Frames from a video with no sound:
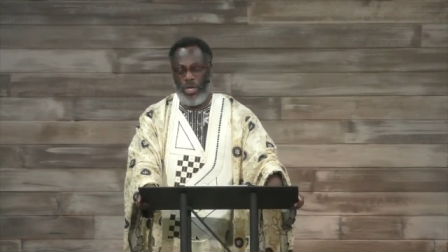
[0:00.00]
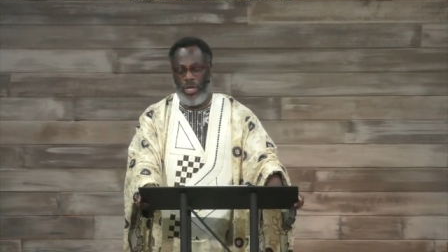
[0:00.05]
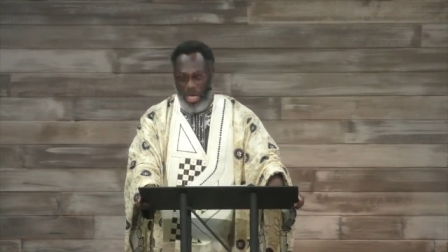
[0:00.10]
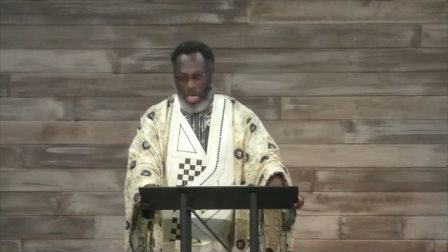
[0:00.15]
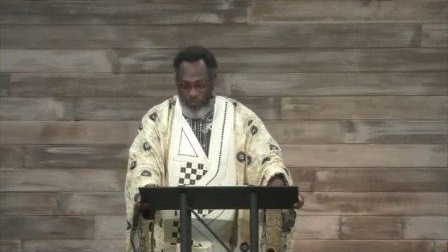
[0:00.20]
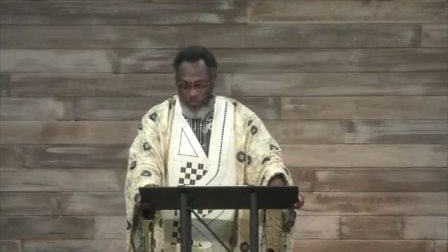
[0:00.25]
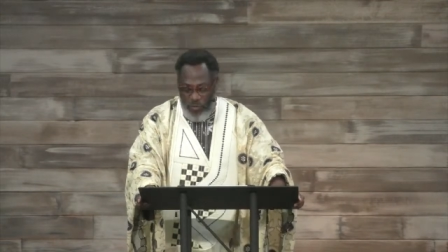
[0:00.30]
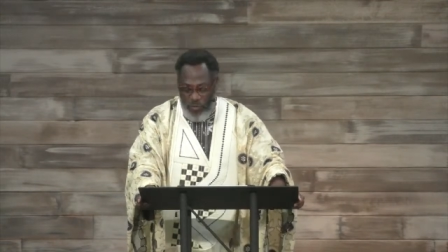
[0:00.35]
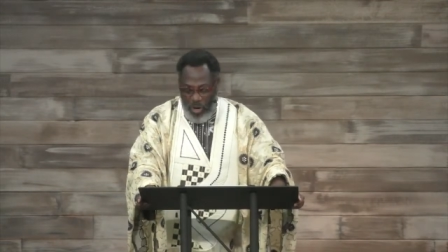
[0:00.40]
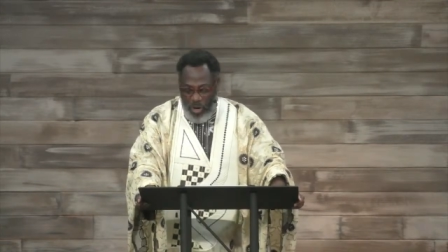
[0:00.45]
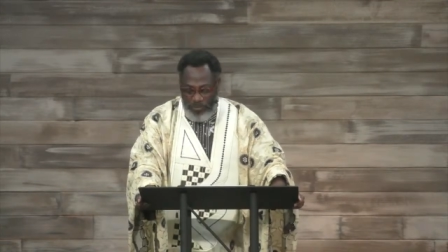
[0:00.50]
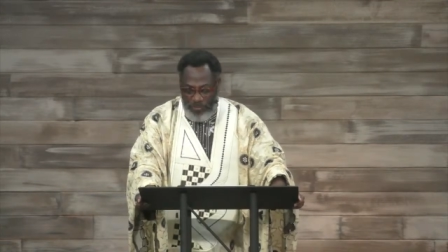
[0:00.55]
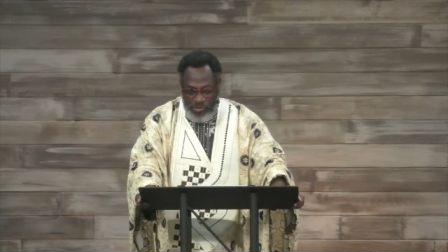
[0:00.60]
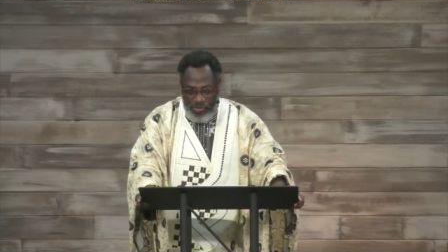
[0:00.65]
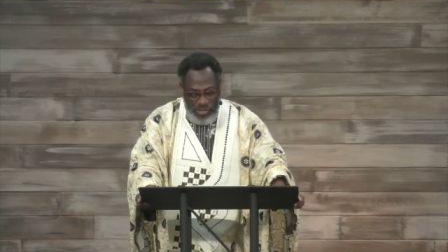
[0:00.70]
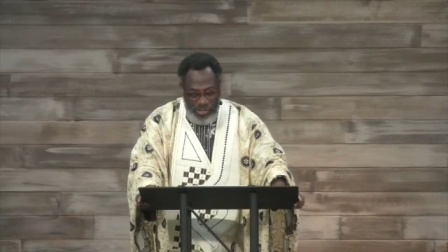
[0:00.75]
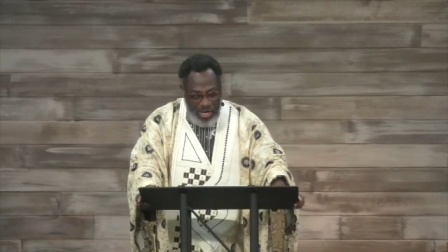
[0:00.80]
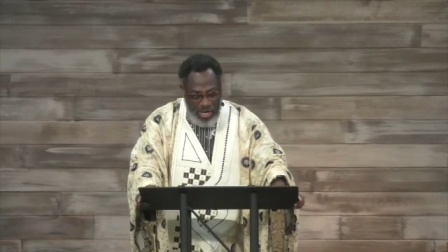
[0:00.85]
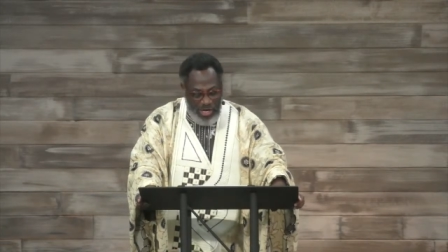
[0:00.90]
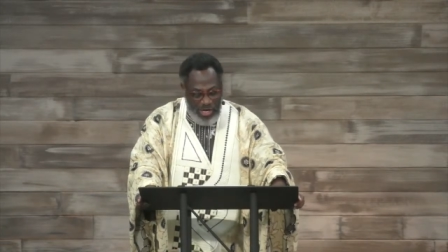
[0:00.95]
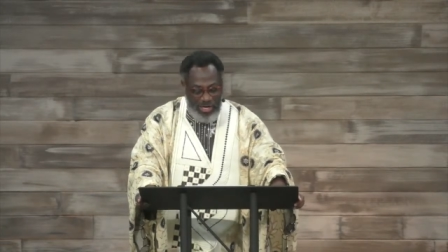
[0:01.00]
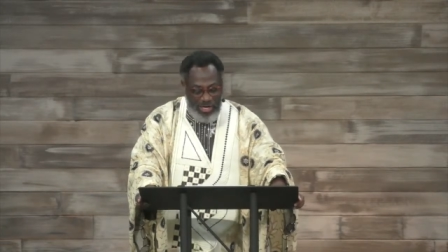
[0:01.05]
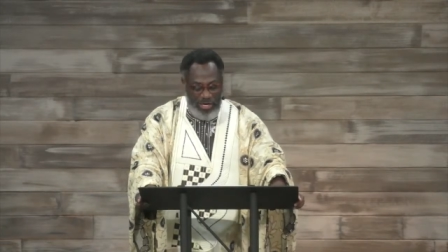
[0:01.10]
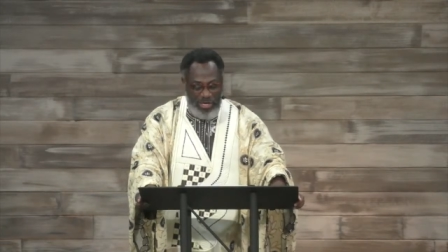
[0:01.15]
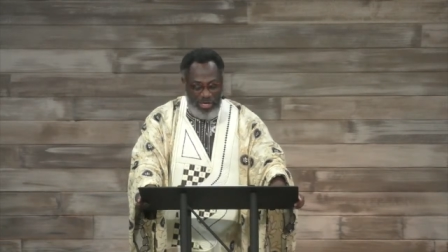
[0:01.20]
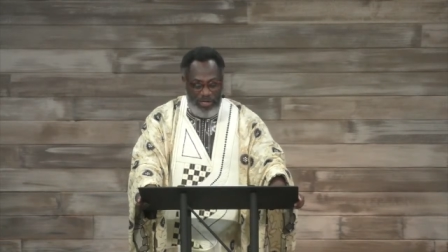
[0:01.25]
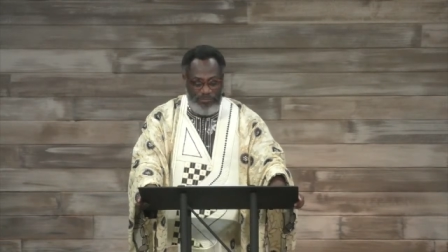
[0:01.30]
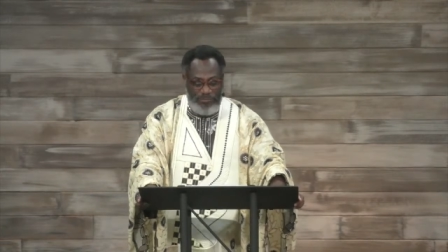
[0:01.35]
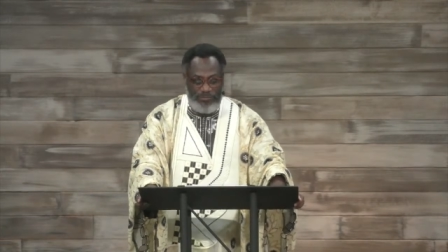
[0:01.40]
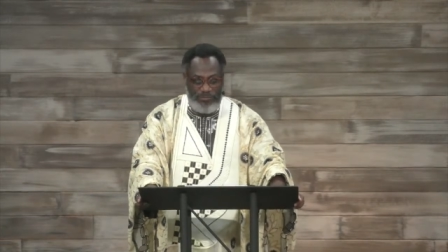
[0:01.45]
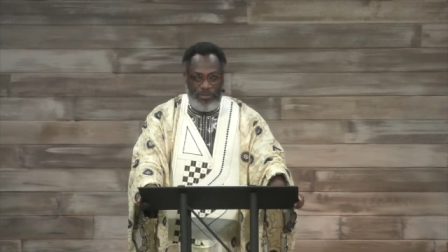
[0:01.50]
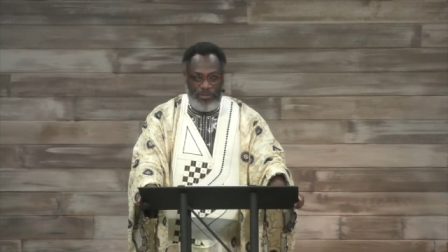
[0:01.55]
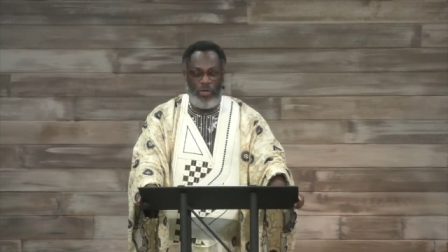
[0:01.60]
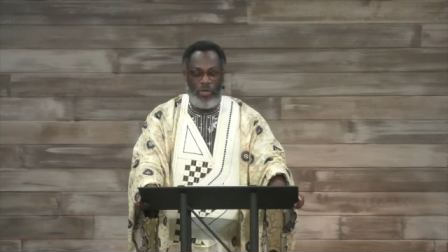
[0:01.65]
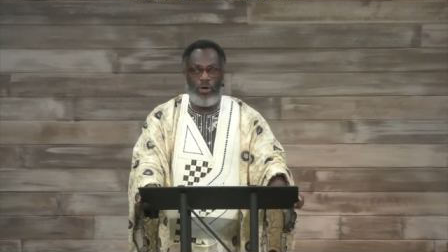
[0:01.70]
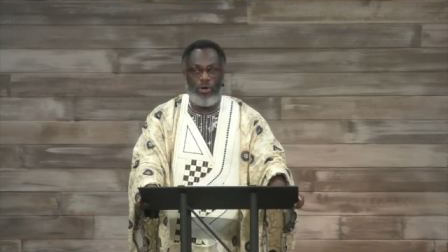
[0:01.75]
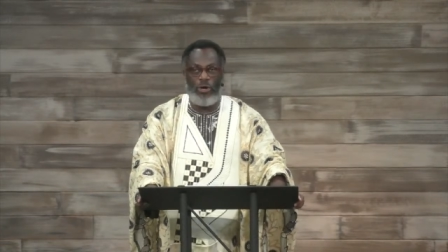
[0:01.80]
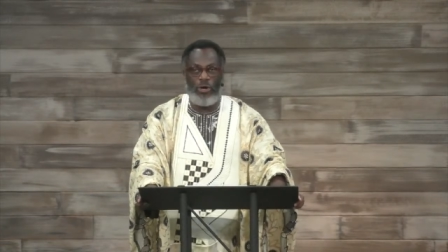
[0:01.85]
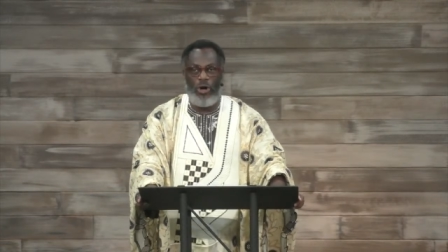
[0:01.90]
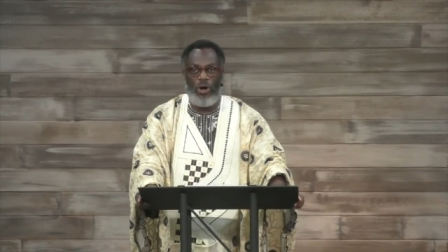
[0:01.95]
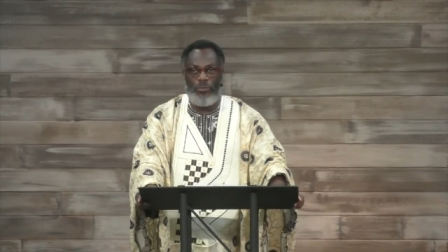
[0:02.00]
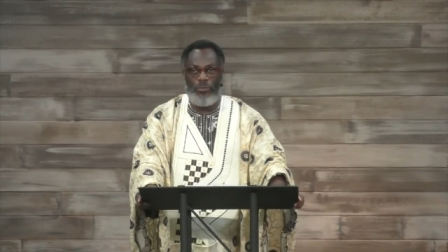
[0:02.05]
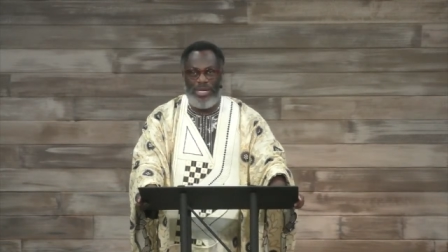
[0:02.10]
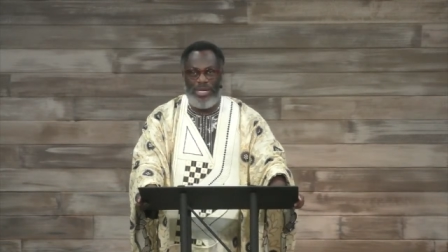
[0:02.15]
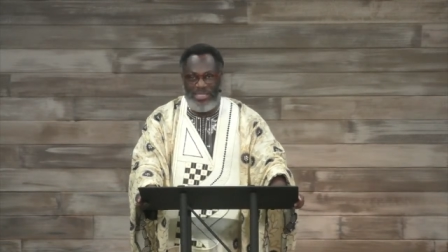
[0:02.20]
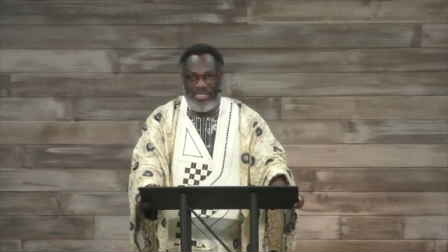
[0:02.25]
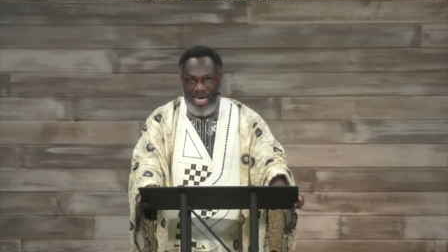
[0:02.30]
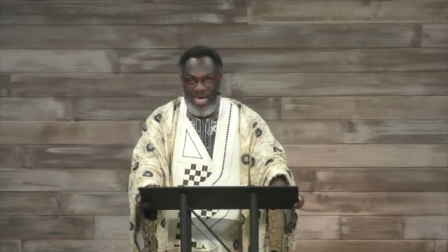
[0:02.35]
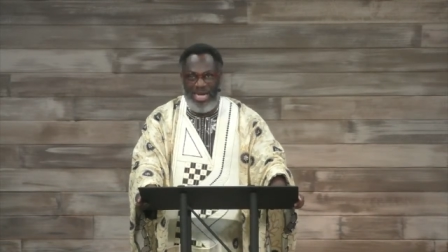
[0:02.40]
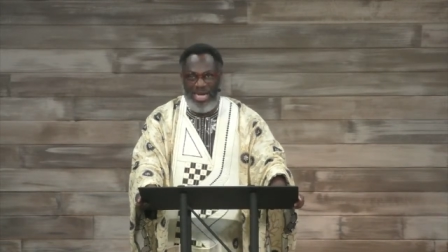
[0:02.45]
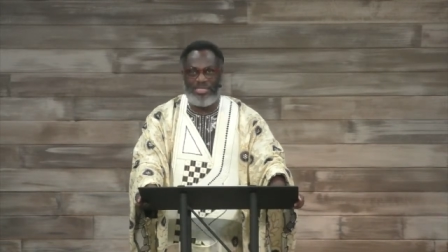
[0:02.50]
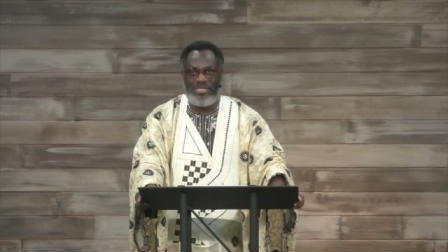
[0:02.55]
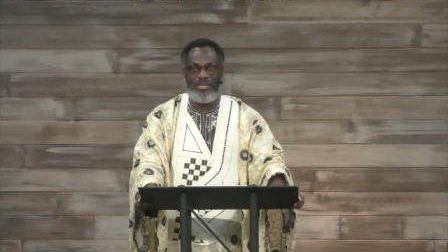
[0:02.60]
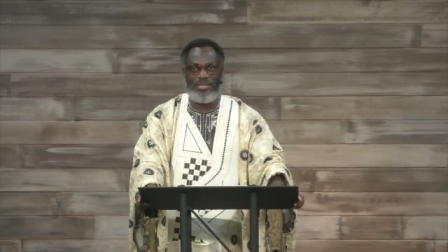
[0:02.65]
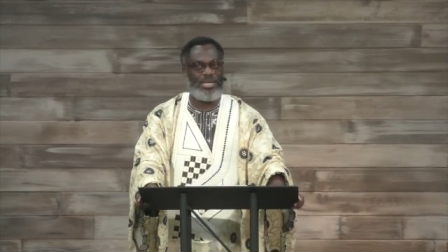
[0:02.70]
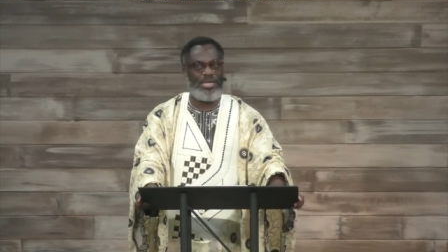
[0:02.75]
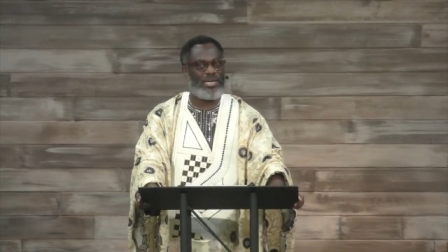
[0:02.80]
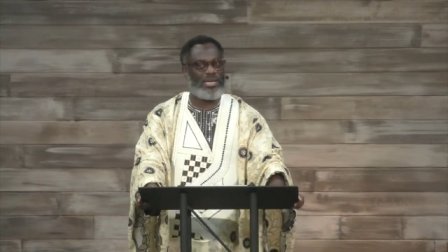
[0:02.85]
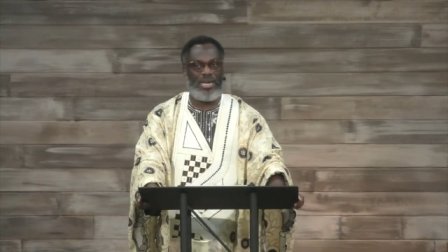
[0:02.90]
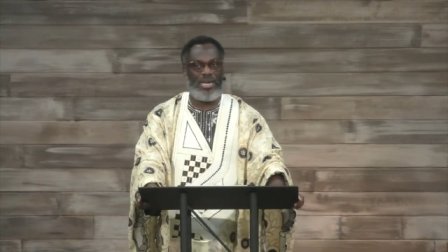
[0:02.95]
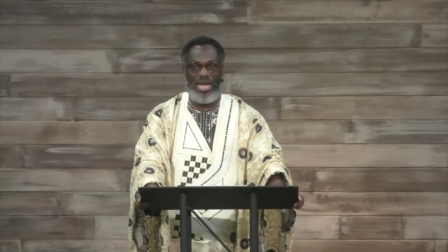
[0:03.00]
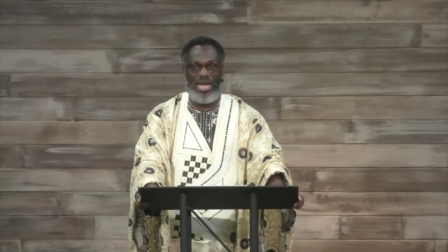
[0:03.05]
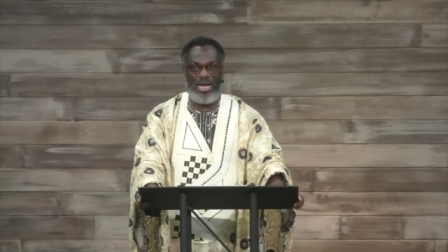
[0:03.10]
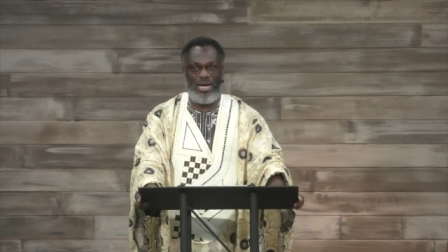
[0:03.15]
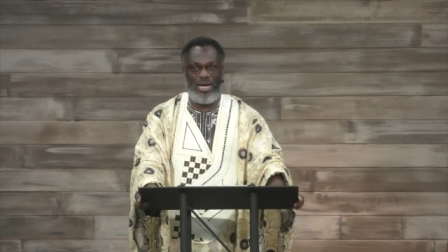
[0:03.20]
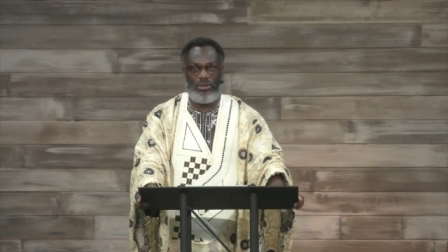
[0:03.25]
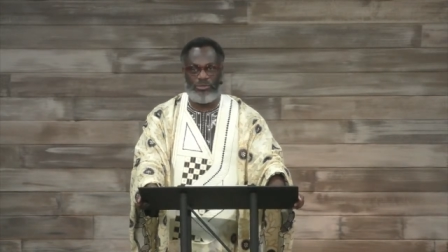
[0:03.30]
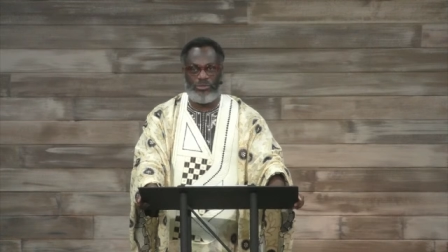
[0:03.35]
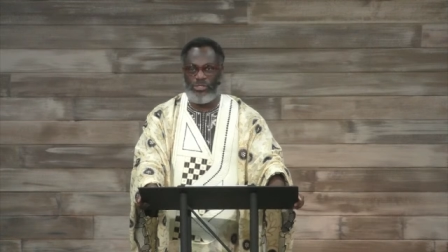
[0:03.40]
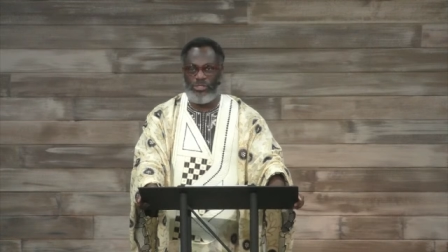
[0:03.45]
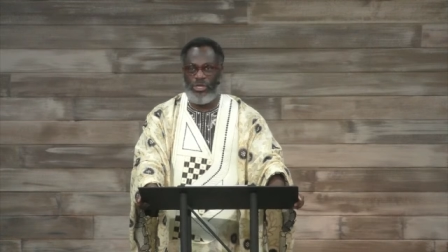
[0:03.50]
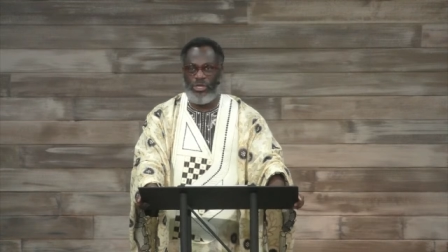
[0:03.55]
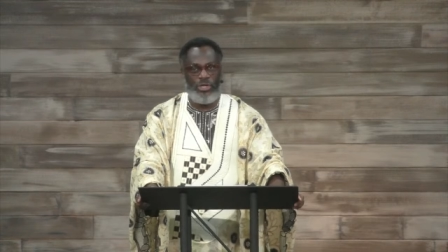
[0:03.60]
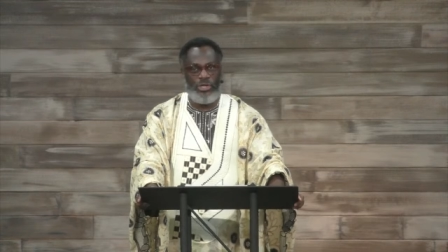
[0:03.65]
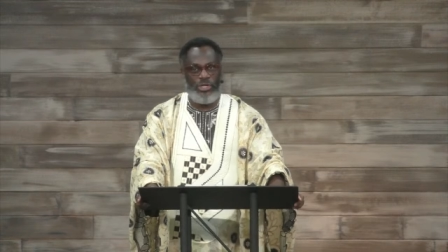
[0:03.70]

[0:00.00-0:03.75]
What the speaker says: If you observe or regard the clouds,